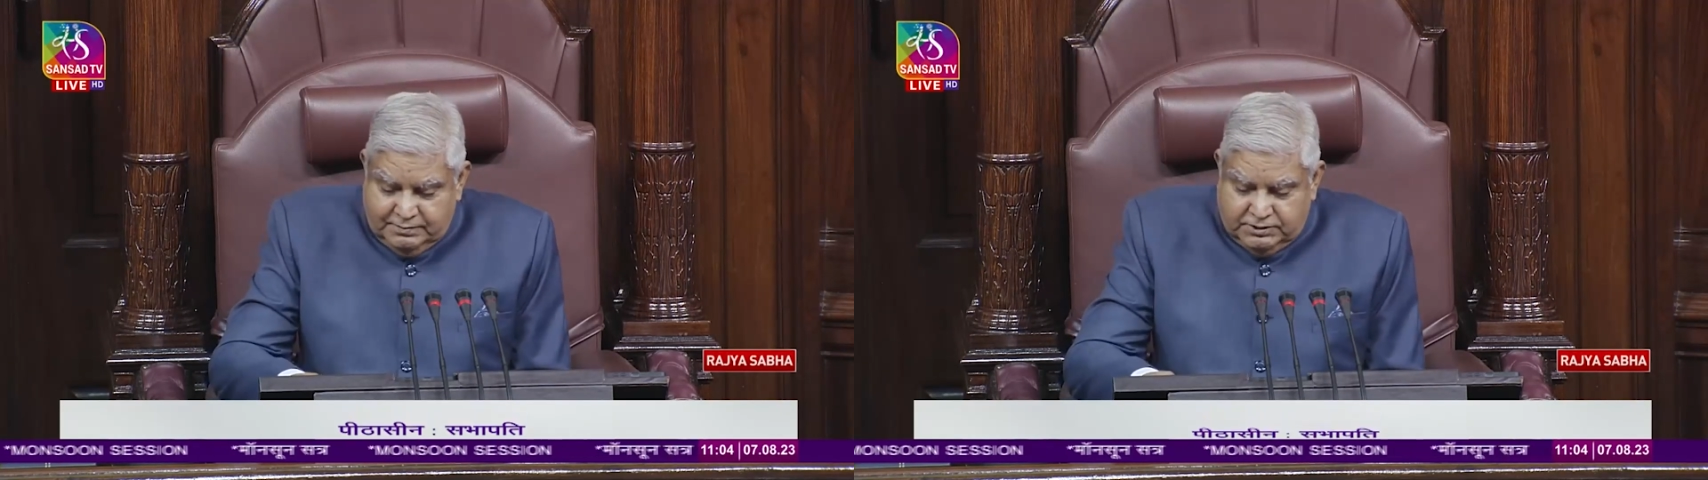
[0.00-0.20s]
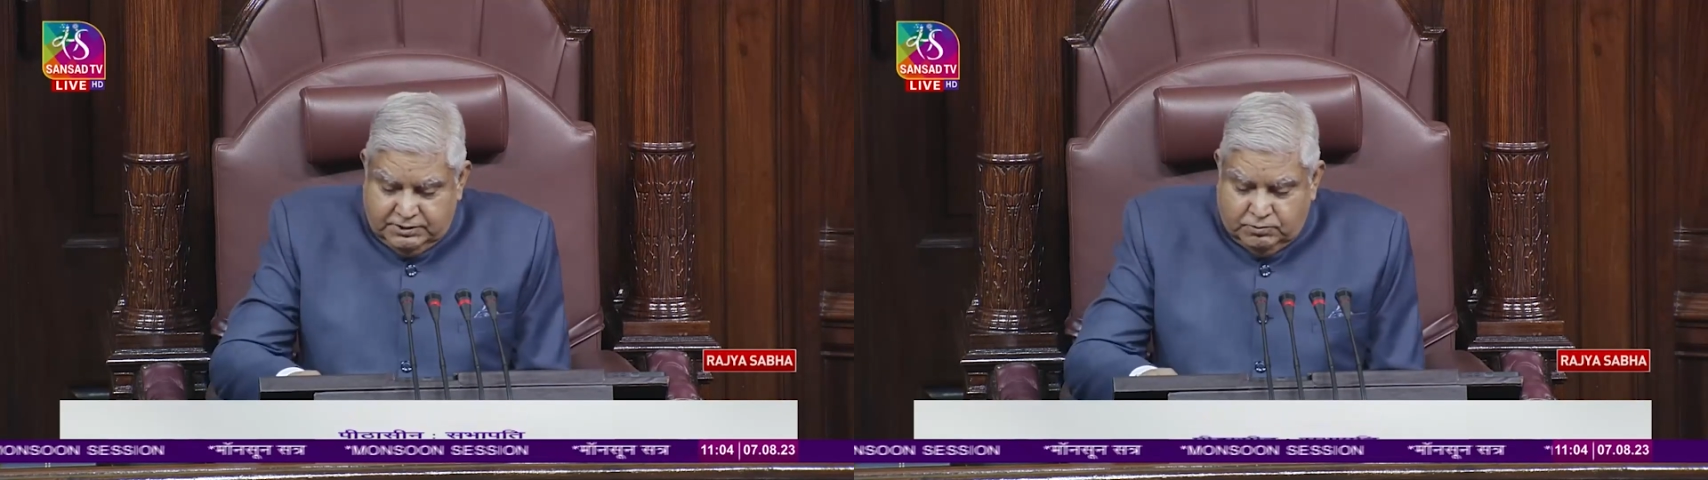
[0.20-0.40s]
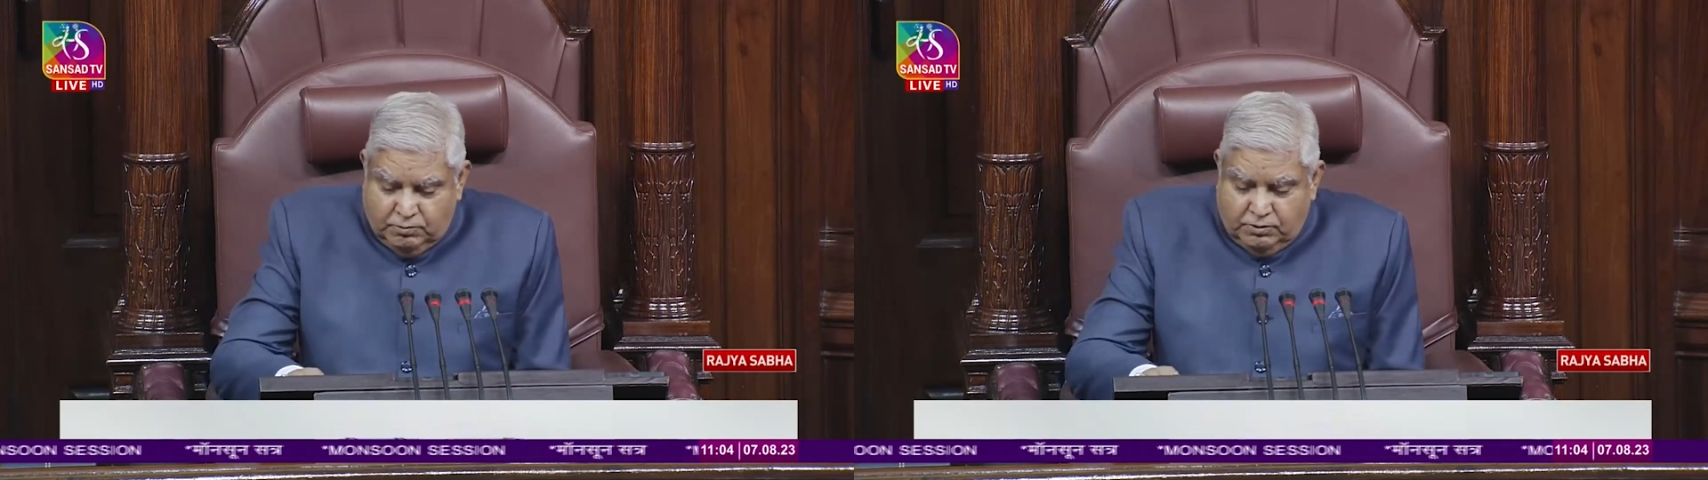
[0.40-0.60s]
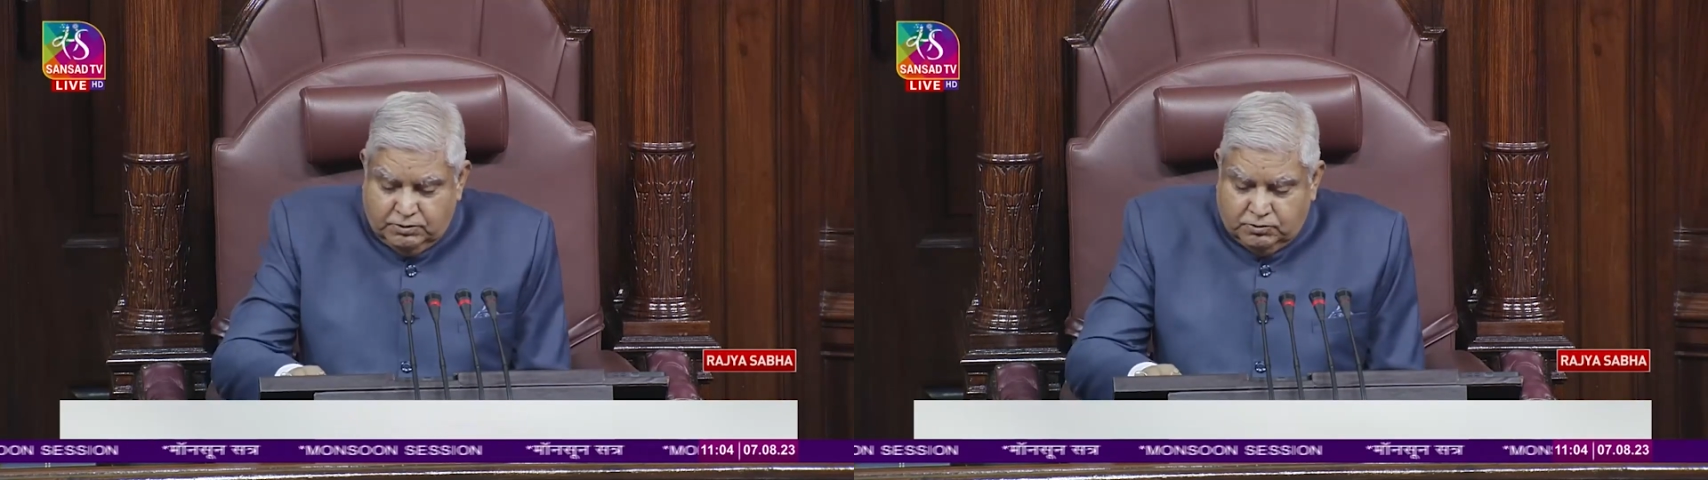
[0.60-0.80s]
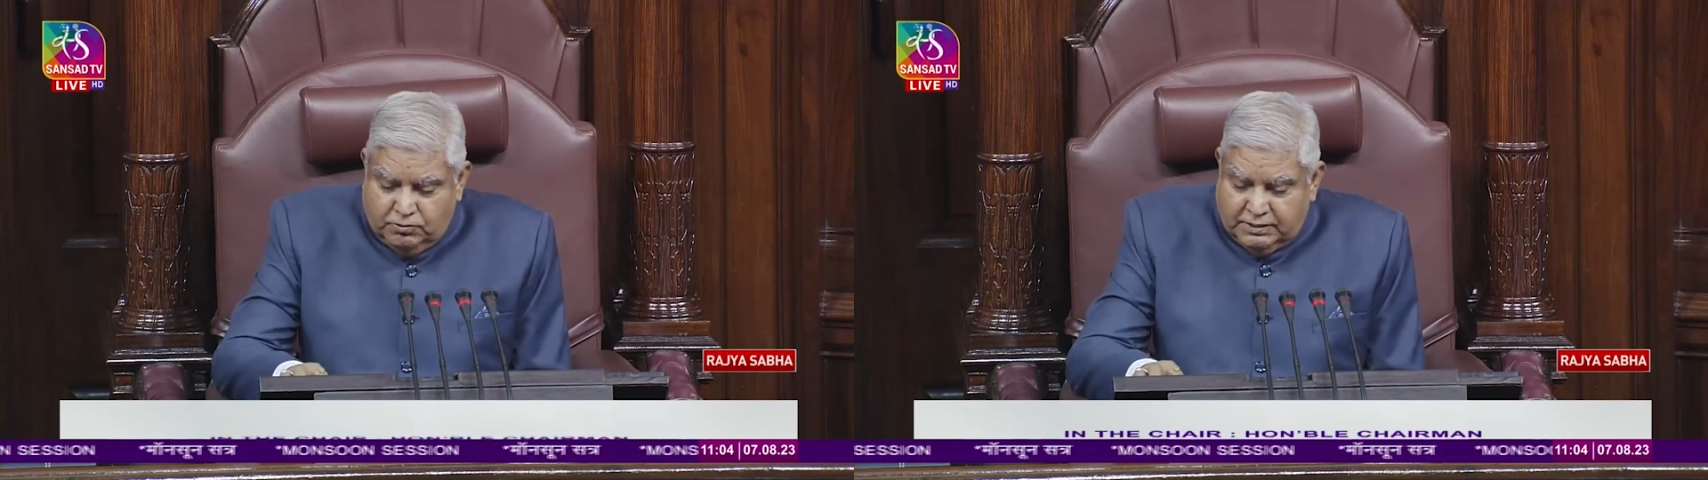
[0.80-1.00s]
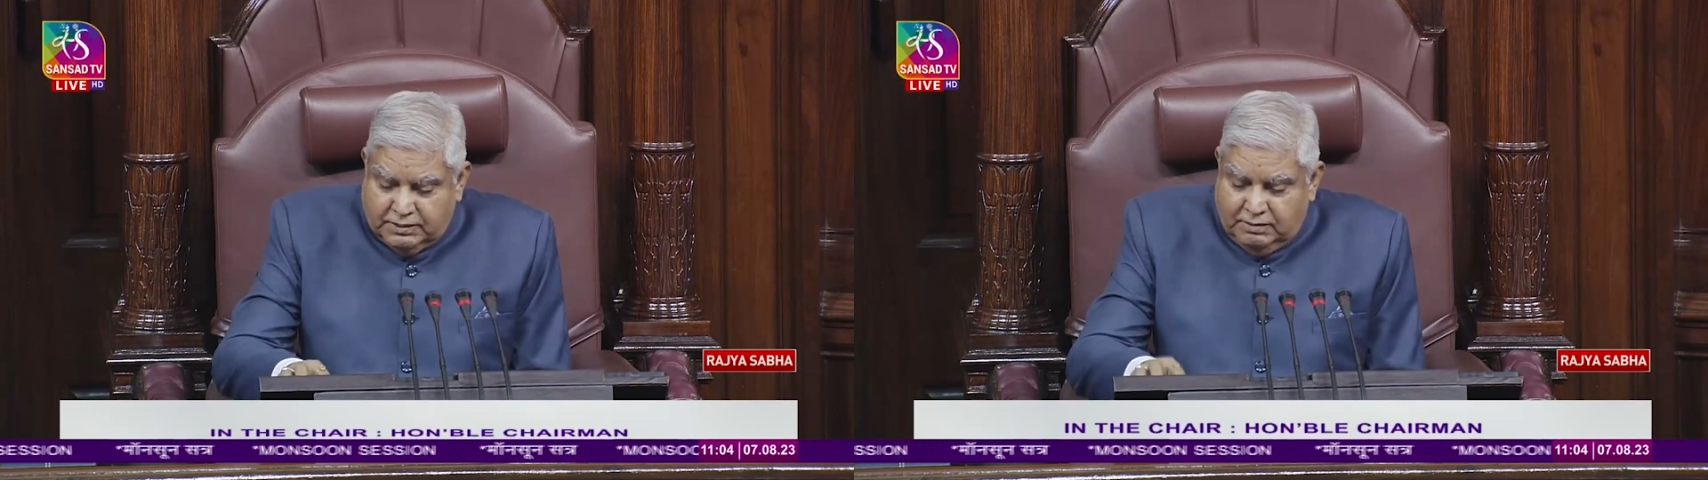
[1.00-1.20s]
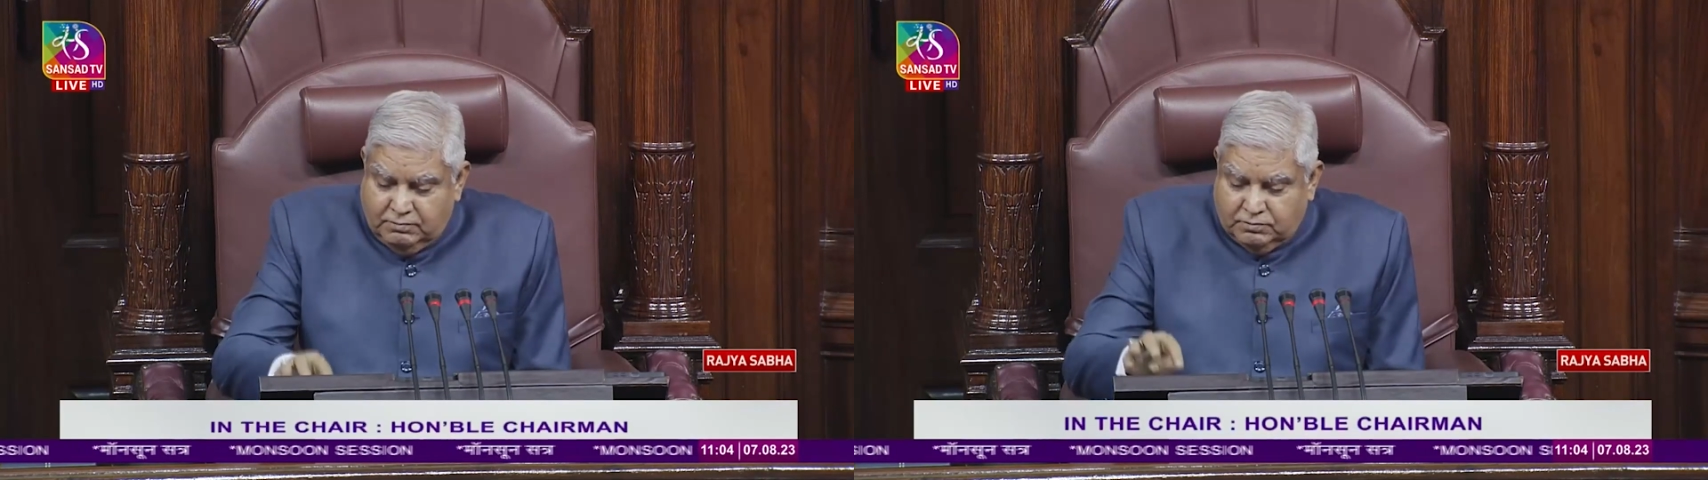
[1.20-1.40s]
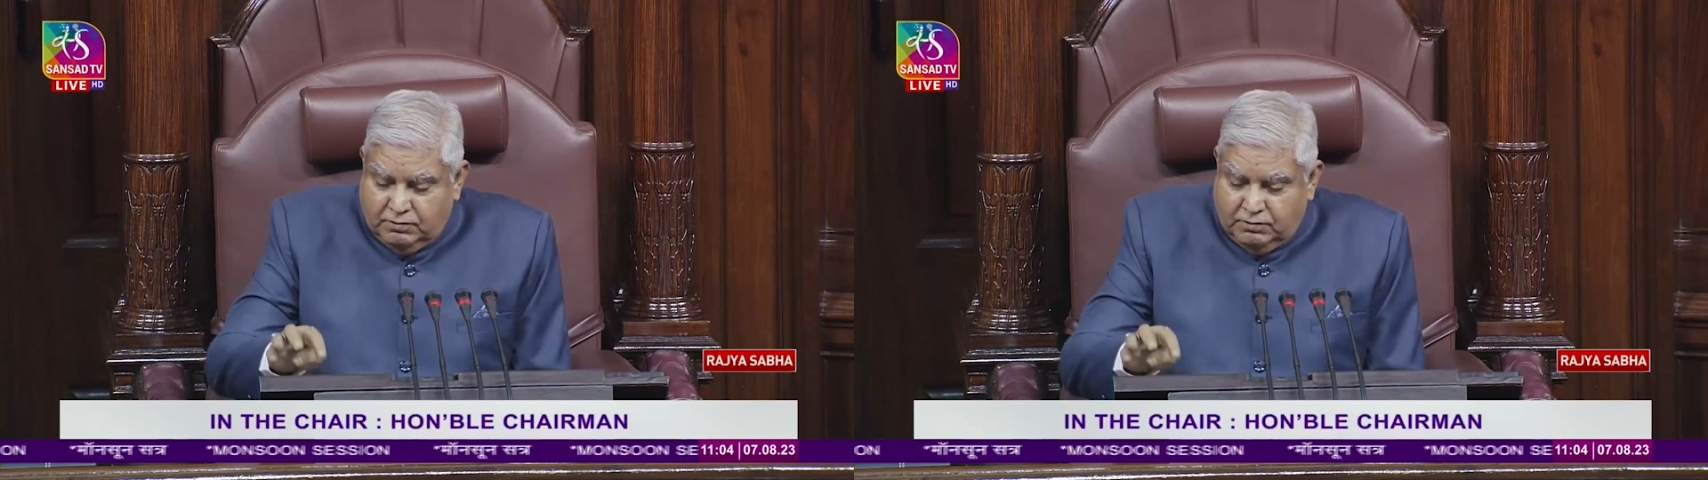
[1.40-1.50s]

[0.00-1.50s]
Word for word: This is also on account